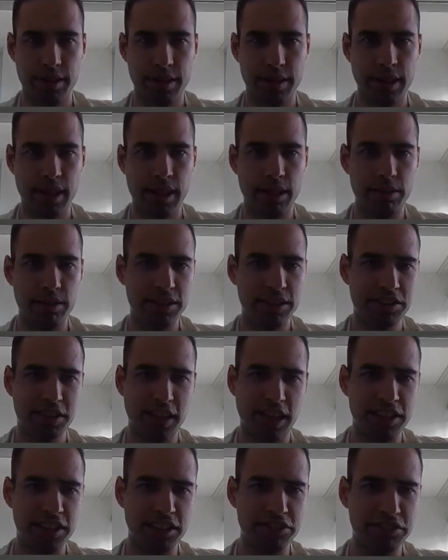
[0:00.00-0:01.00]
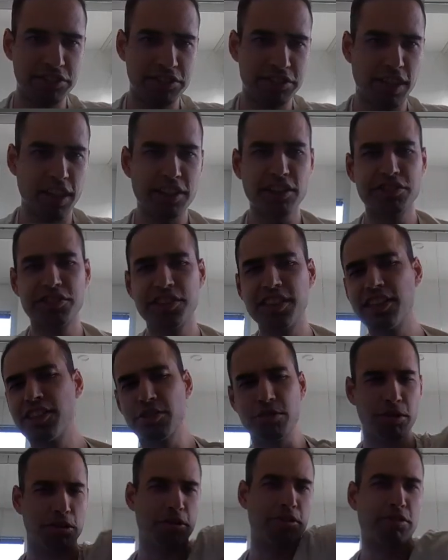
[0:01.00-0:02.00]
Now I just need
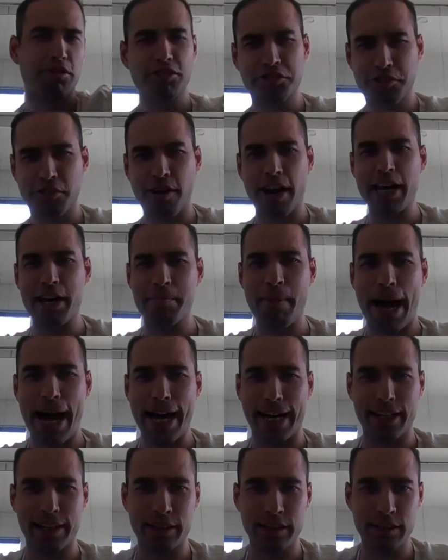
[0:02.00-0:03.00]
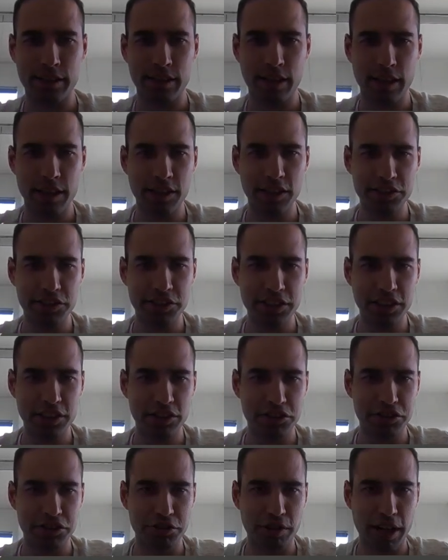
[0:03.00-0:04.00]
to strike back. I just need
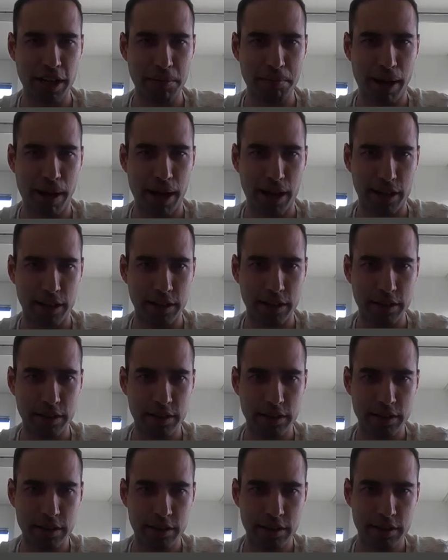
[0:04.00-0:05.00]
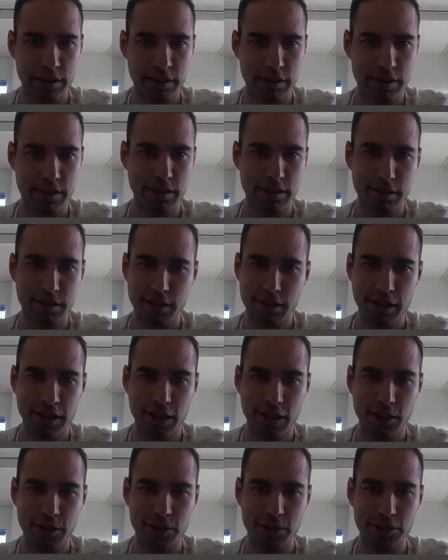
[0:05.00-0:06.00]
to strike back.
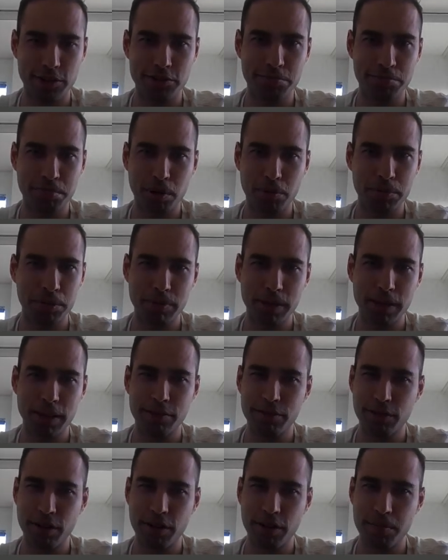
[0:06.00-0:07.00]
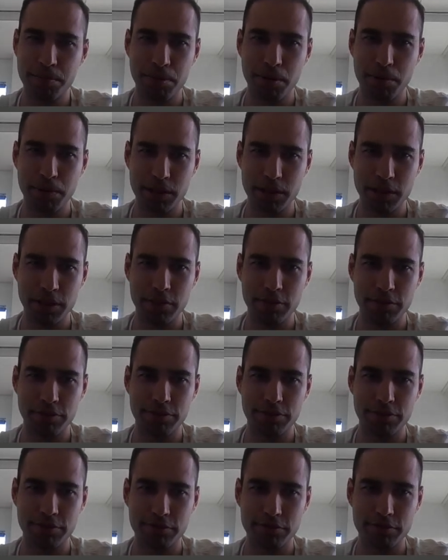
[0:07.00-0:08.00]
It's probably a very primitive
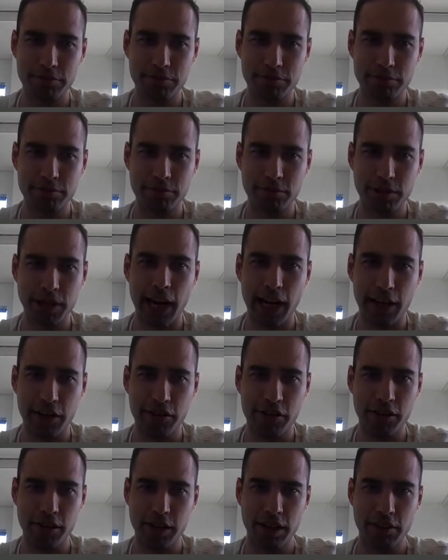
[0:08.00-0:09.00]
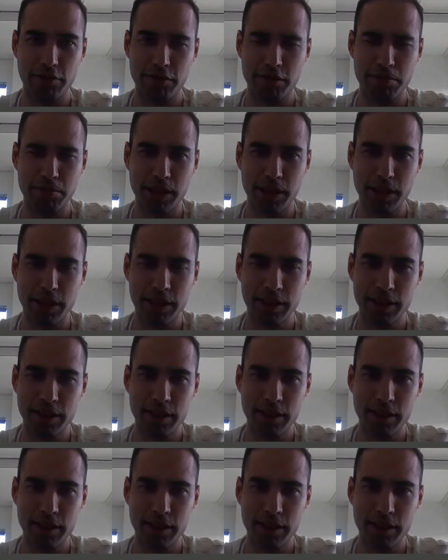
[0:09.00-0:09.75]
reaction there for me.